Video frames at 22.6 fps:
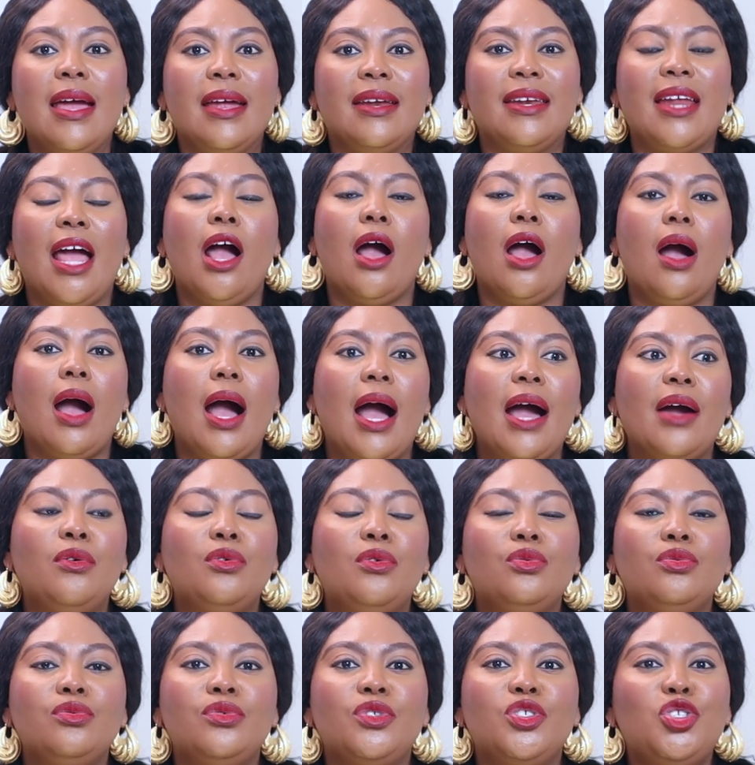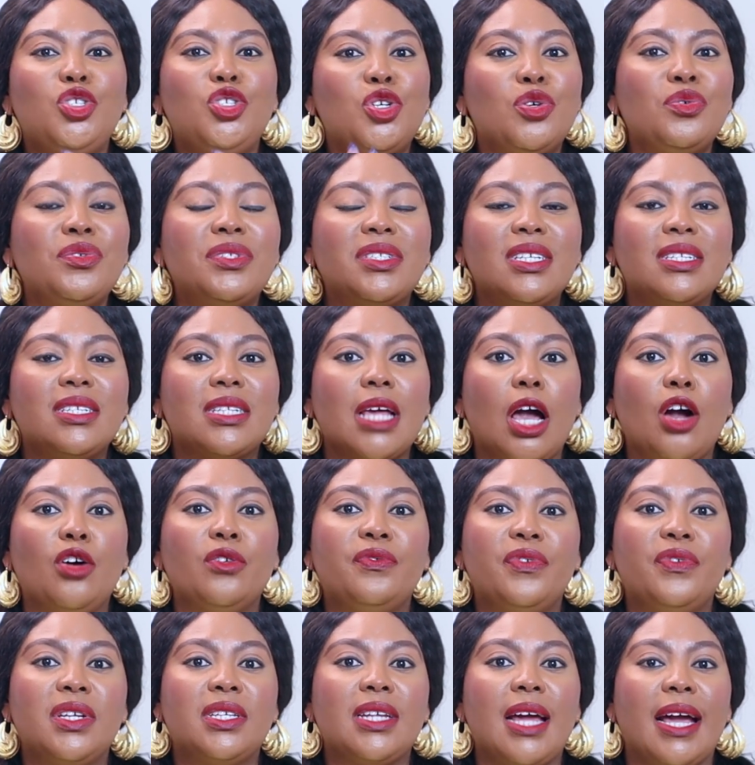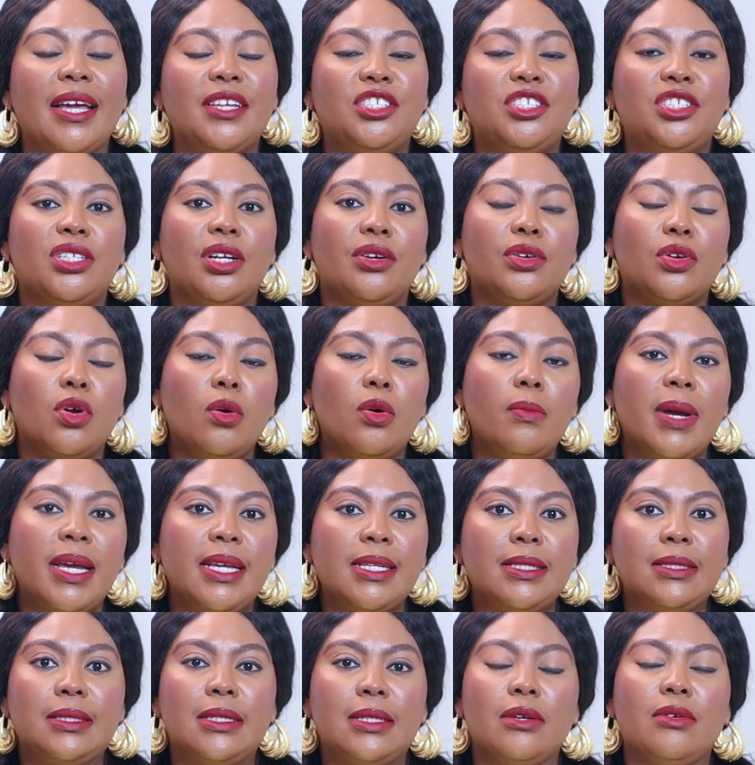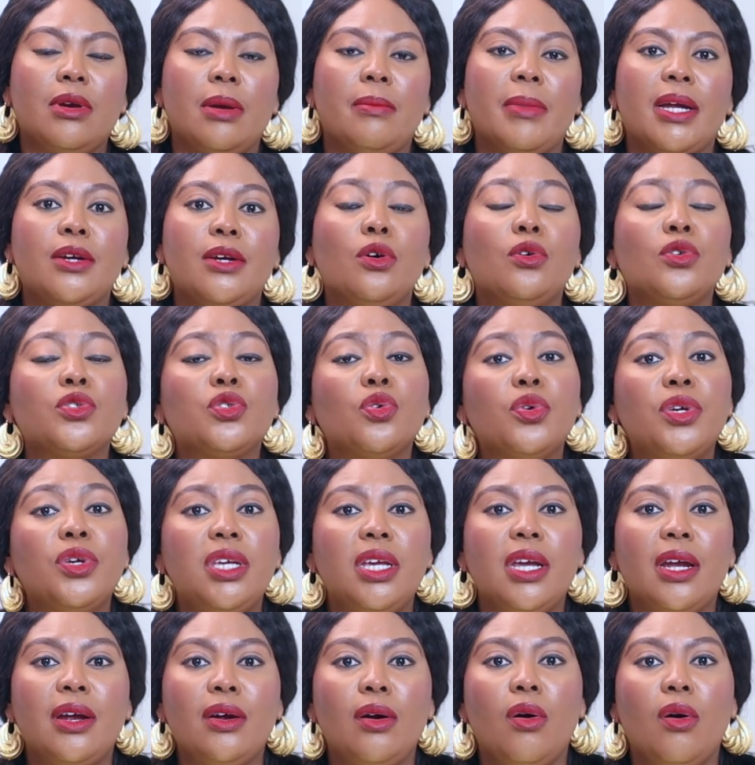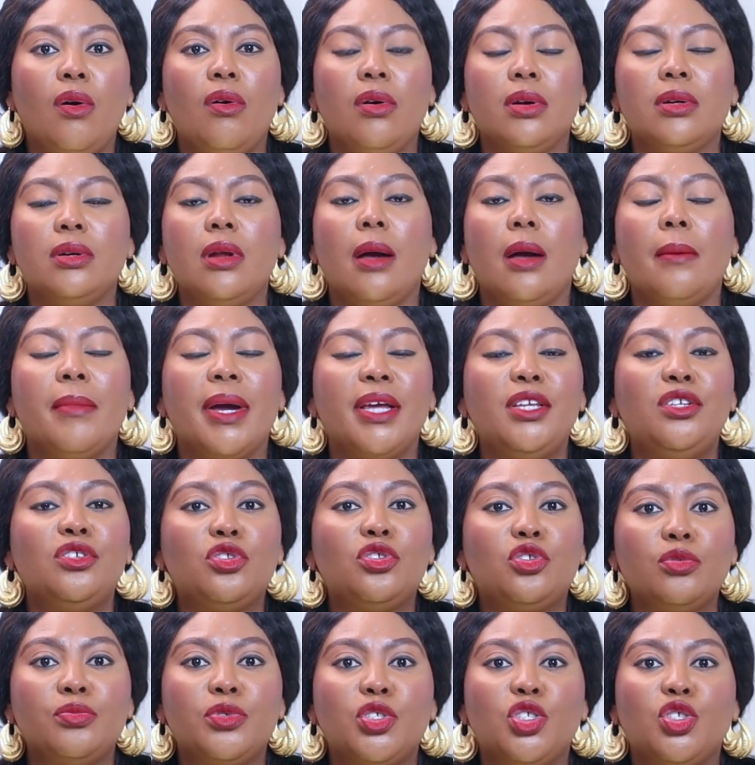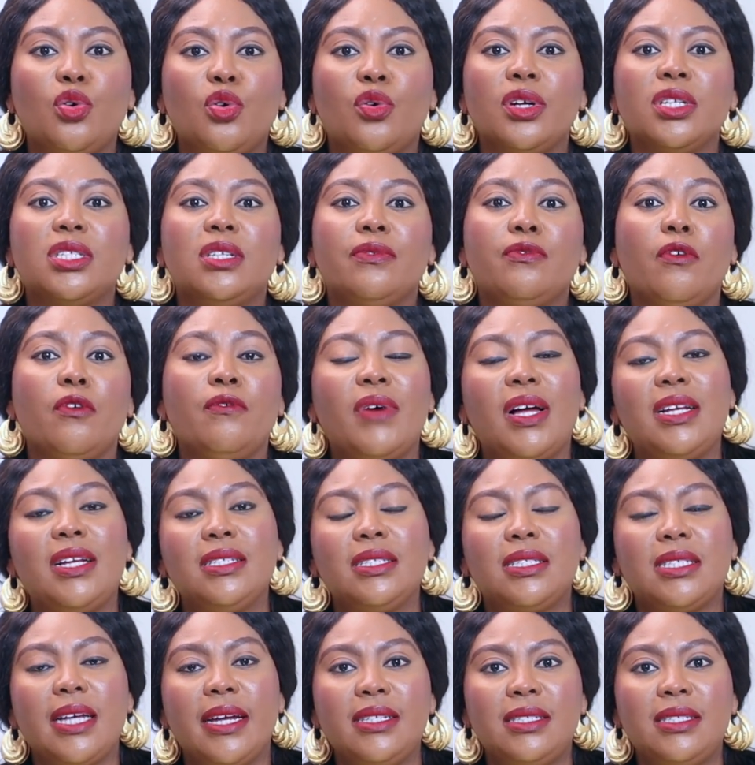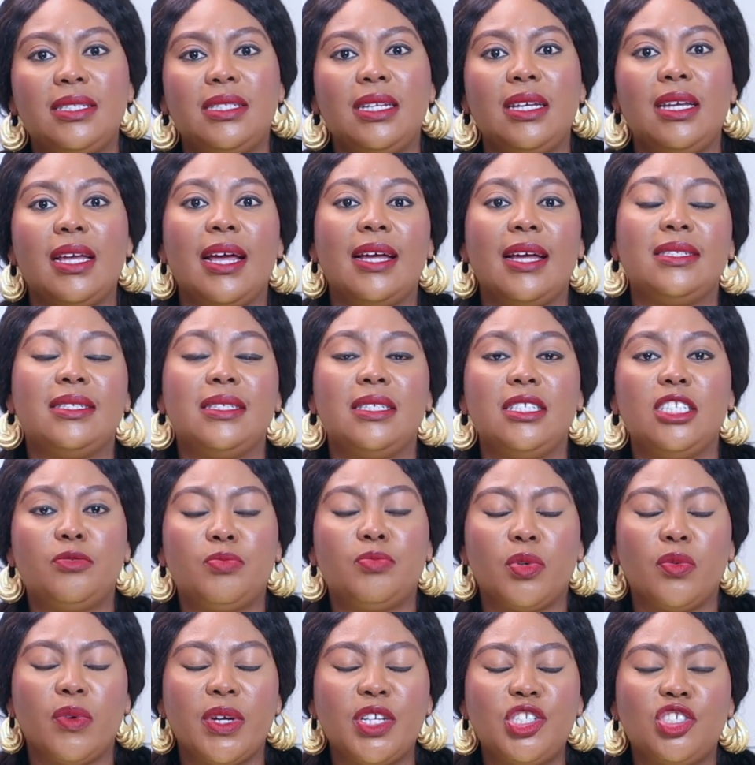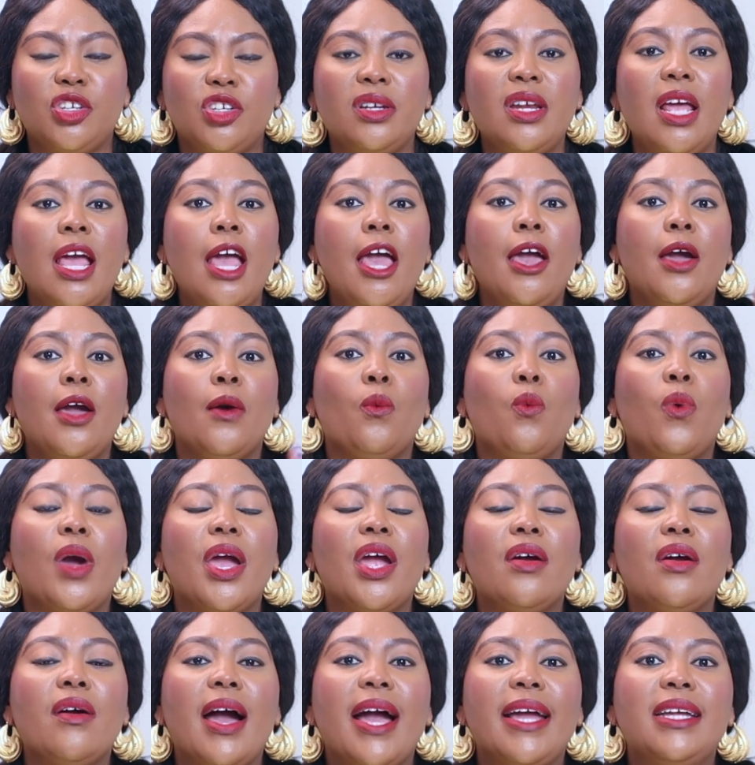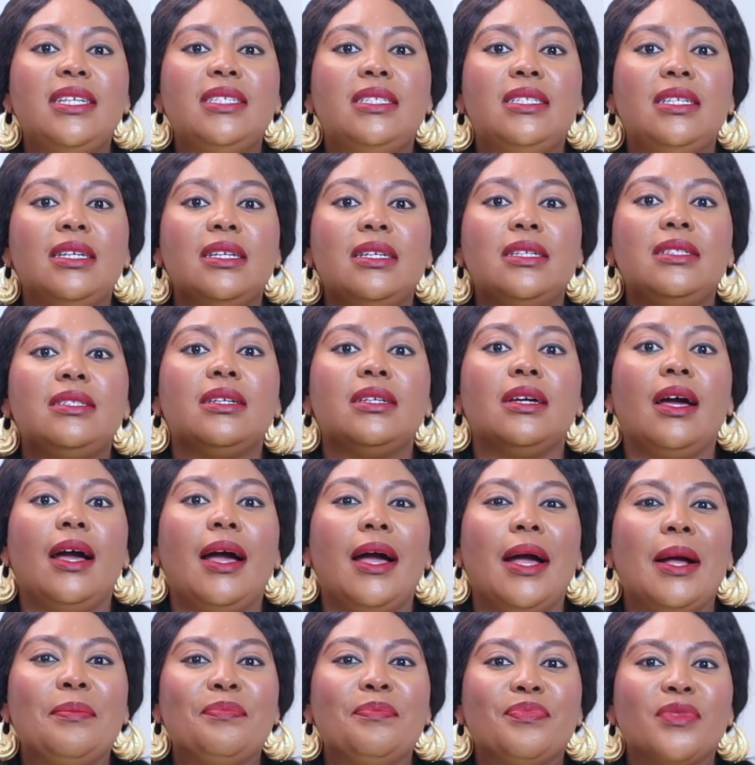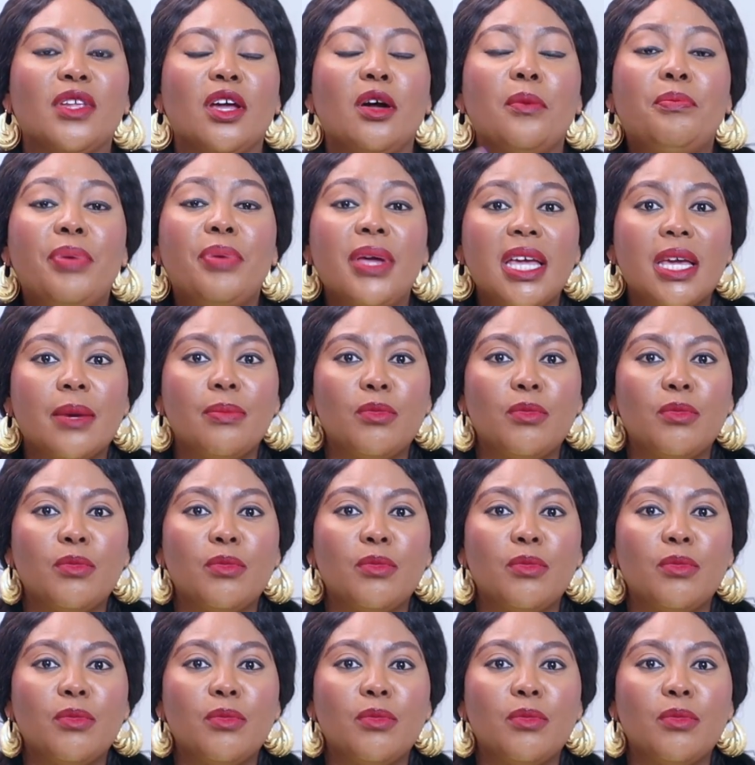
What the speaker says: Now I will use this outfit I shared on my Instagram and also here on my YouTube shorts for Valentine's Day as inspiration, where I did a pink